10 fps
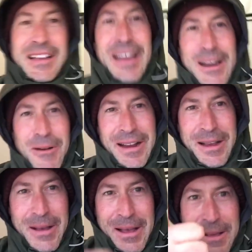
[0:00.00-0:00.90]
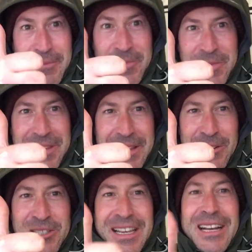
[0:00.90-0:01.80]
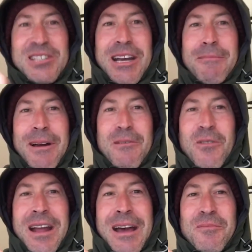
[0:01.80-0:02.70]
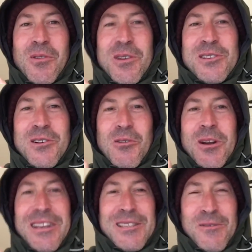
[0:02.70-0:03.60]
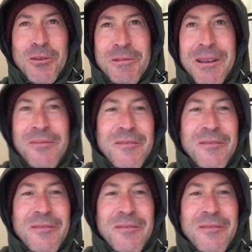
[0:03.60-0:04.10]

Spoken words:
Anyway, nice catch up over and out, boys. Greetings from the